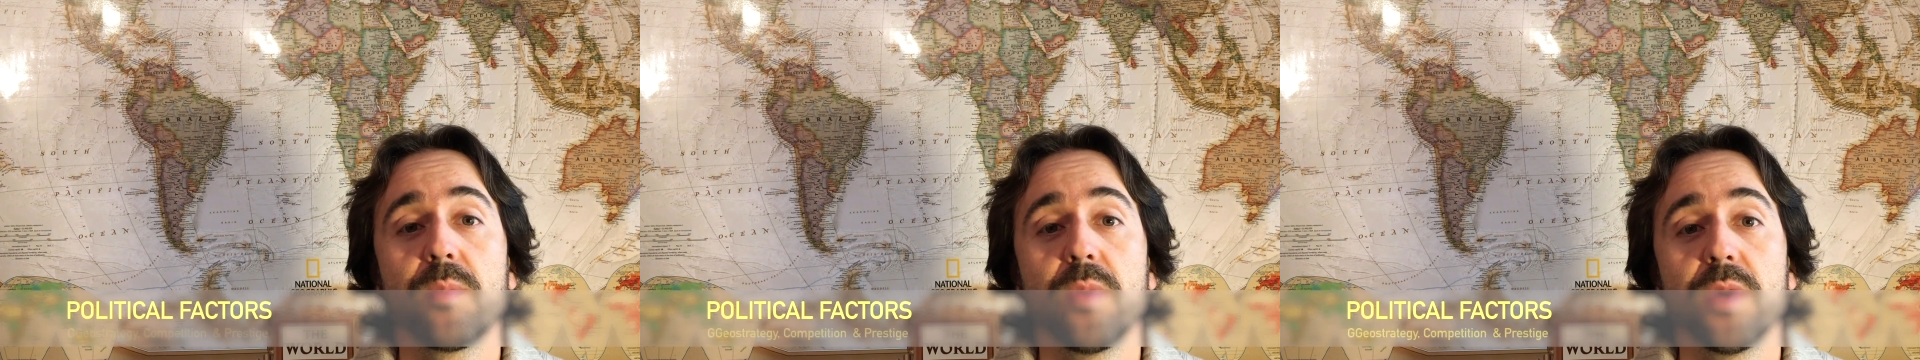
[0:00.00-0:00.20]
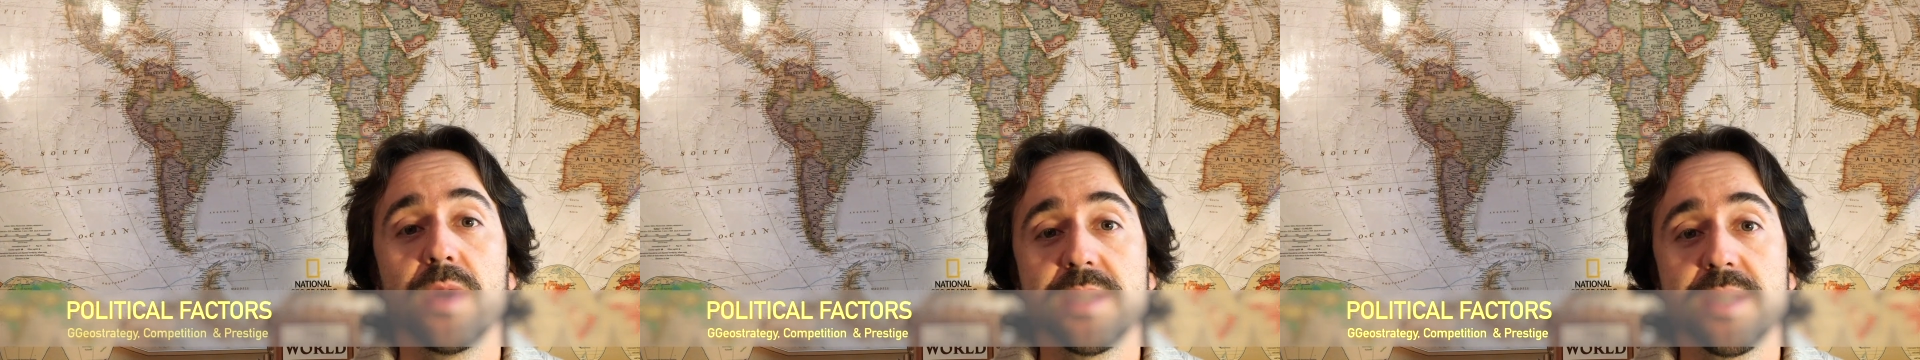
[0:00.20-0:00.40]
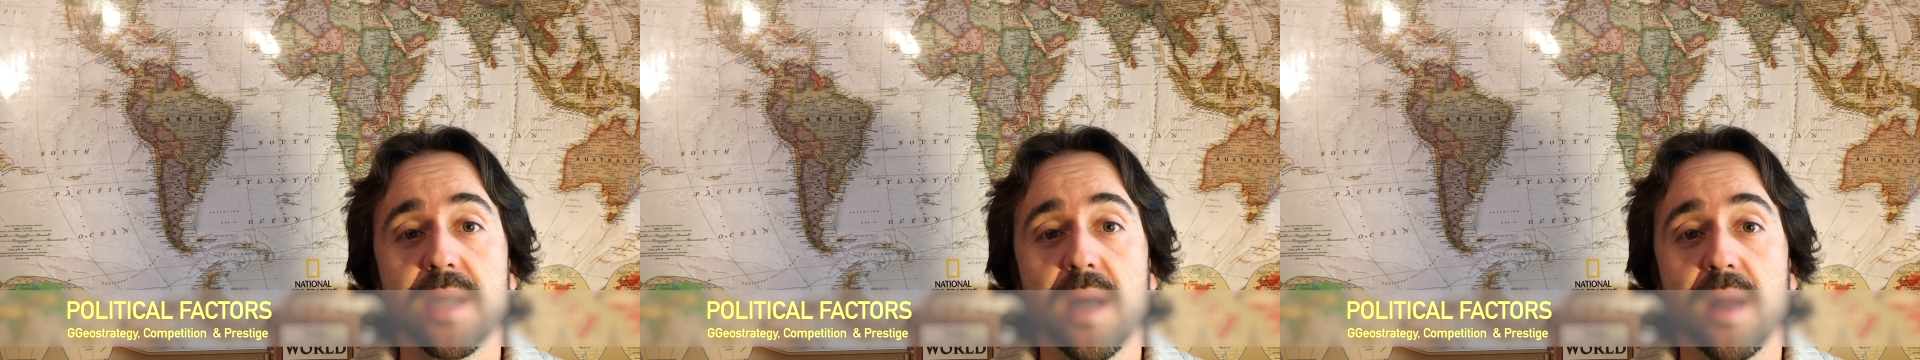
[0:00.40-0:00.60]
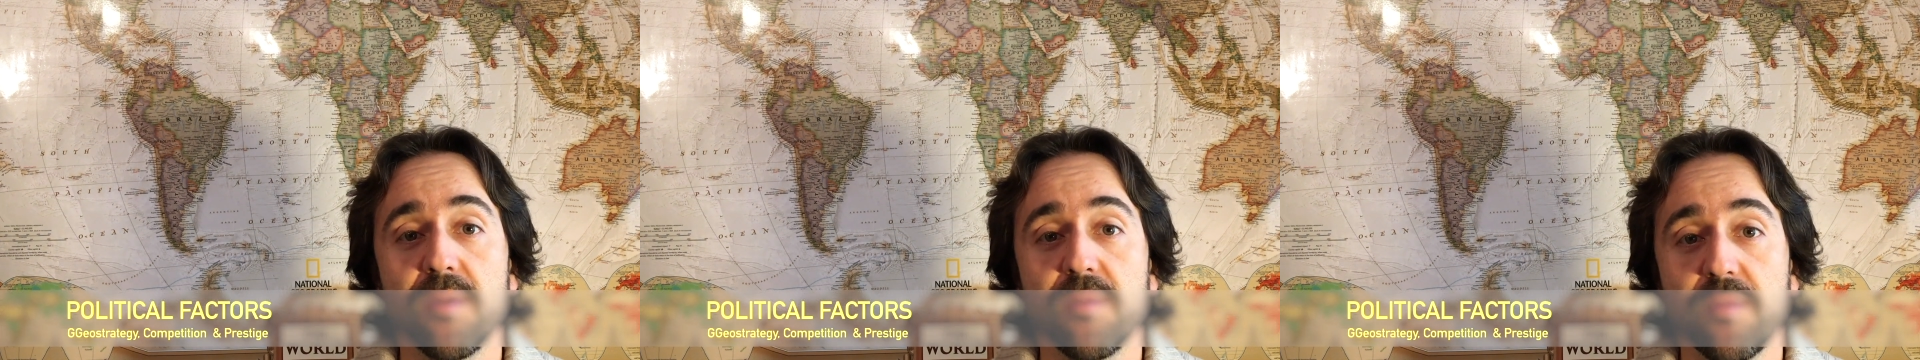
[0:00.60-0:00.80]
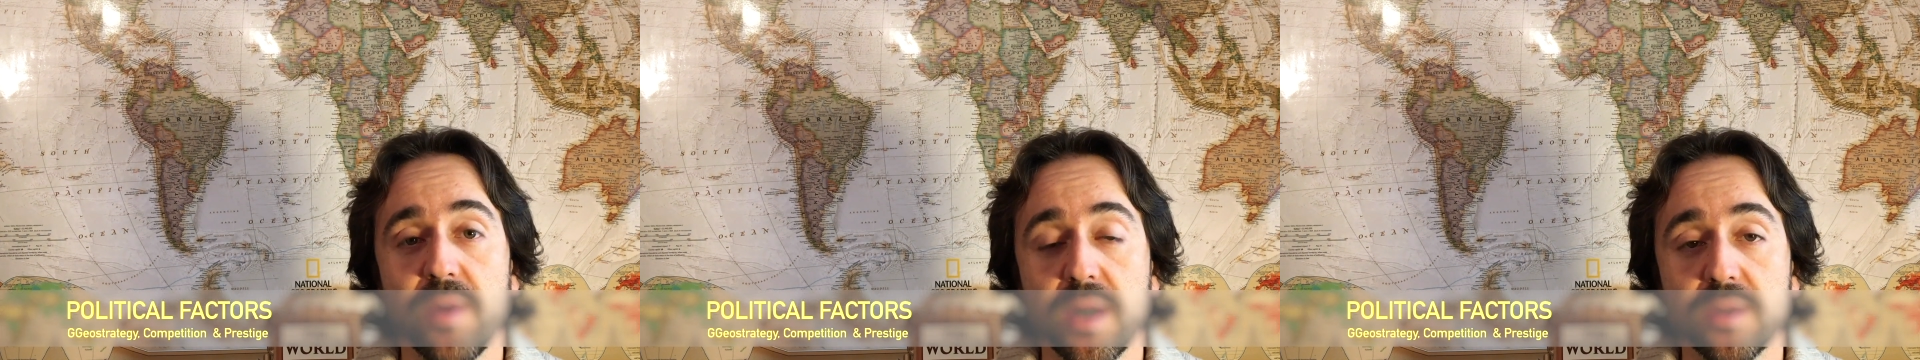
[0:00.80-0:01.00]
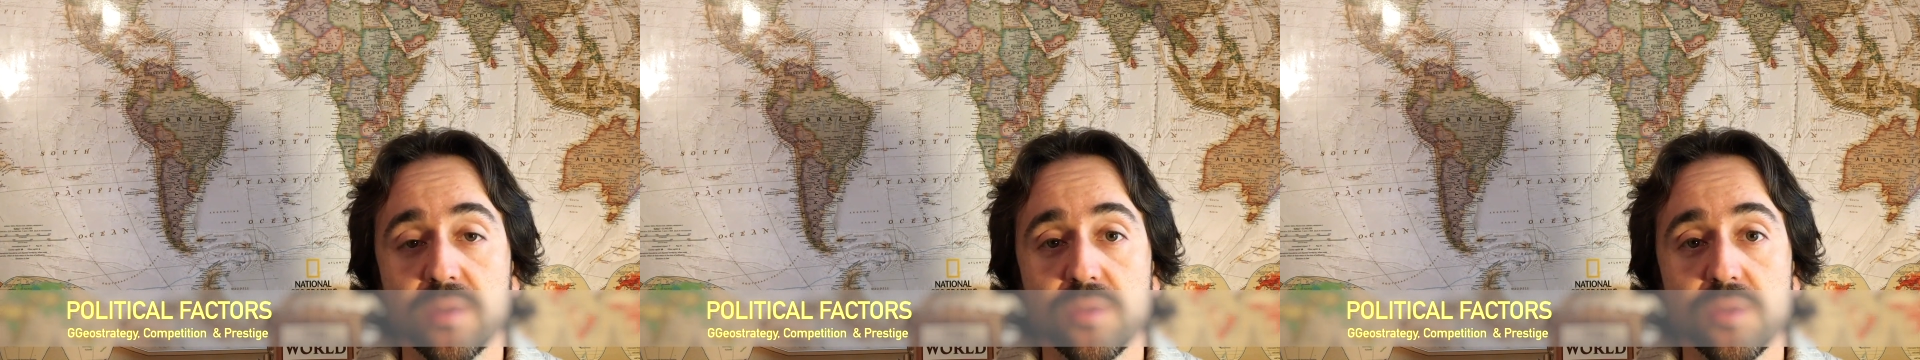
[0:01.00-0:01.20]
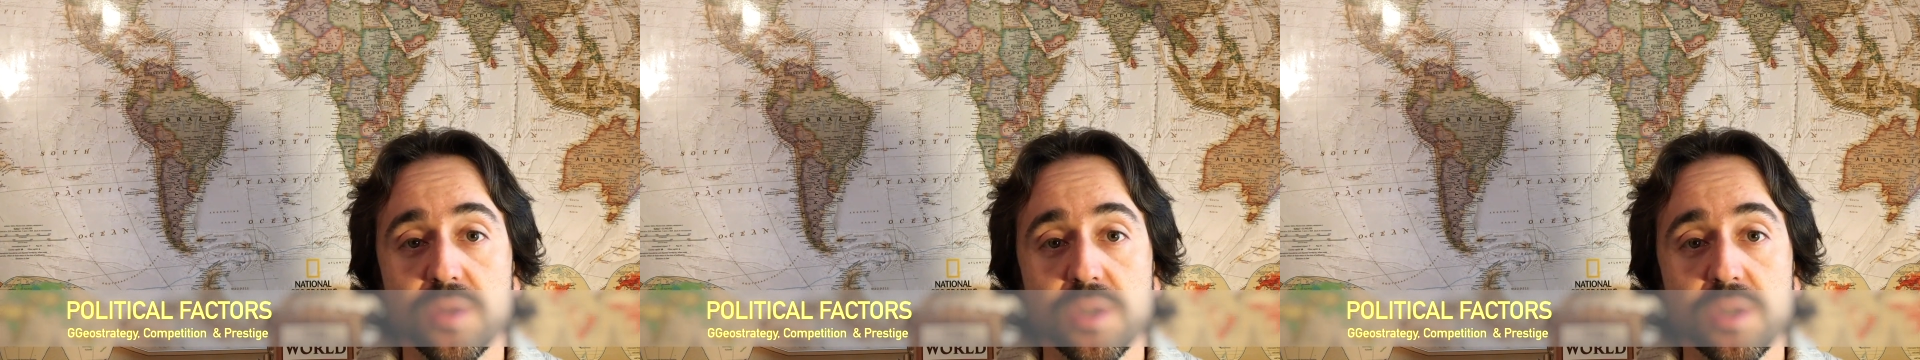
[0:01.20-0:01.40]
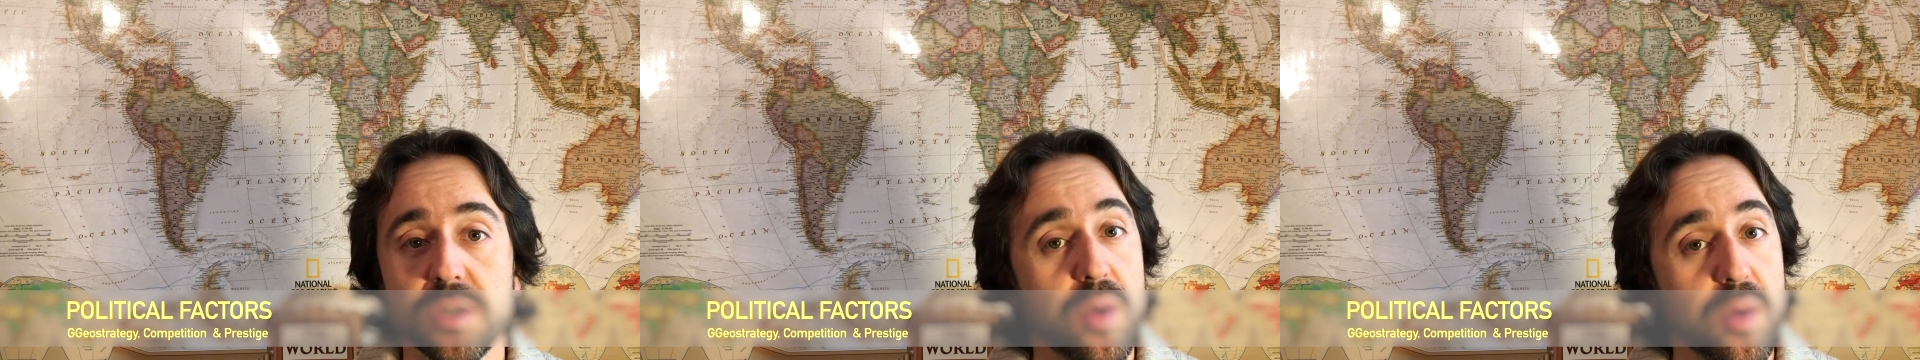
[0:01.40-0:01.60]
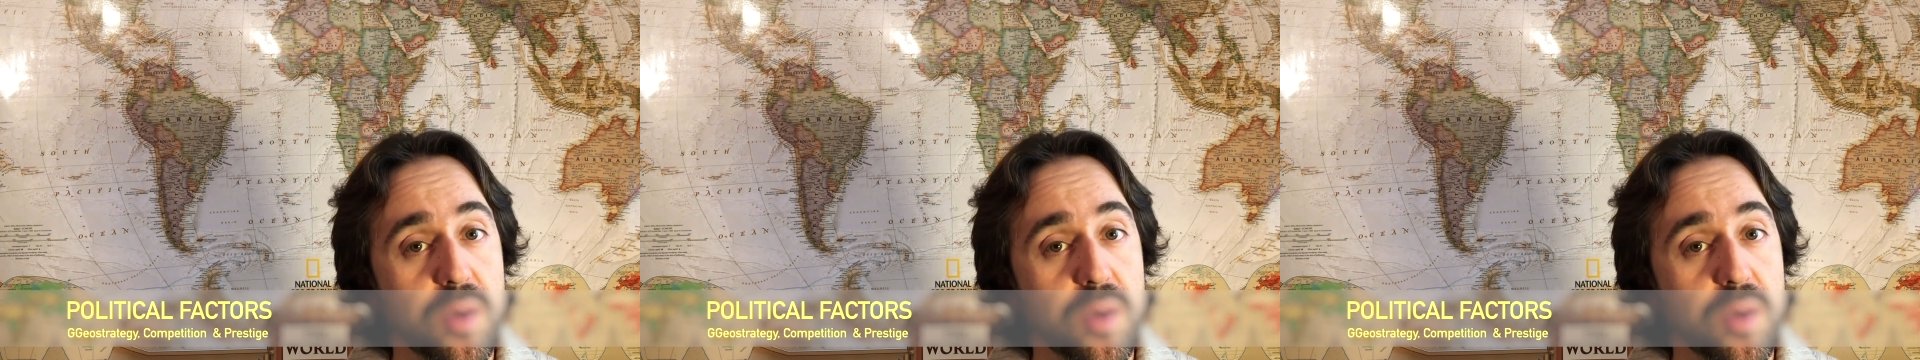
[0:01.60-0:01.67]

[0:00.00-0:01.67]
political factors: